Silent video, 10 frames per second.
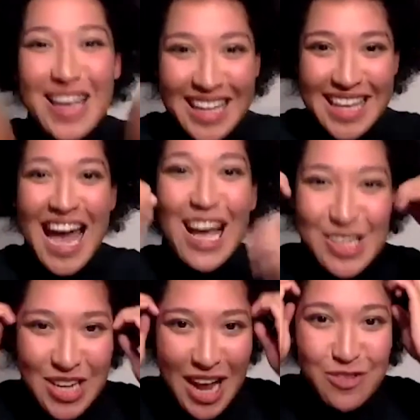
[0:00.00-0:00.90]
in the
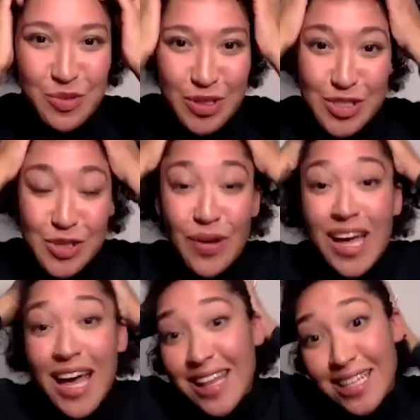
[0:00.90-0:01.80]
action afterwards so
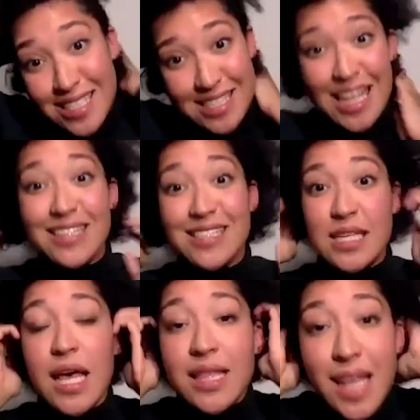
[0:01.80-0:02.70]
and that's that's
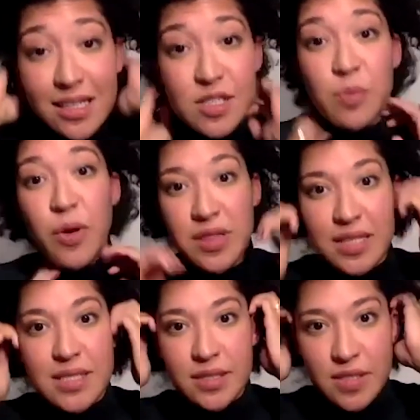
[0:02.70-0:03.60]
that's the part
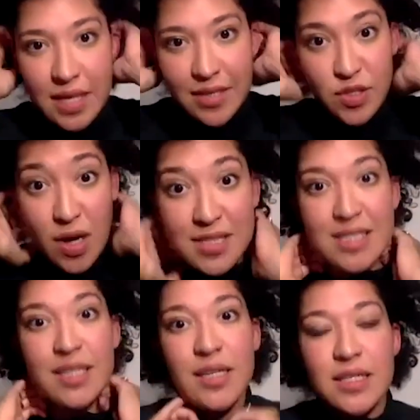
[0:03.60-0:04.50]
that's ex-
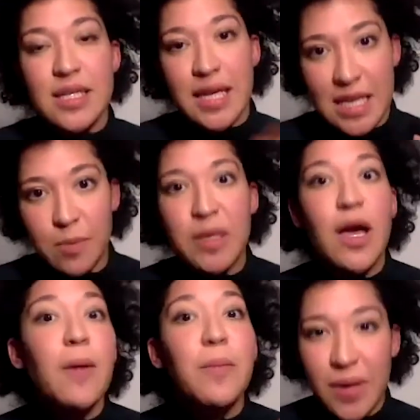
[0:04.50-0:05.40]
exhausting it's like keeping
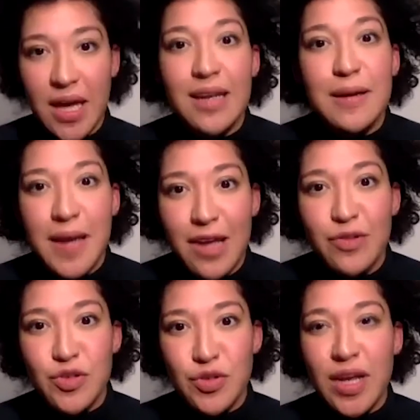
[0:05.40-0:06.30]
up and
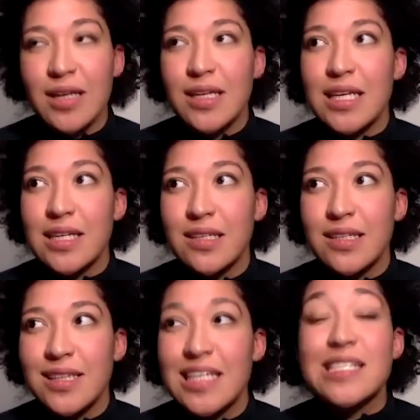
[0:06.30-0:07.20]
and and
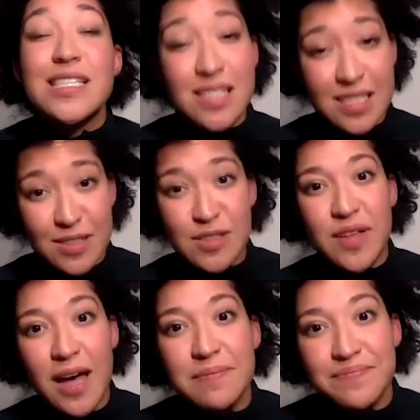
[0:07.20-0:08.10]
the insistence of that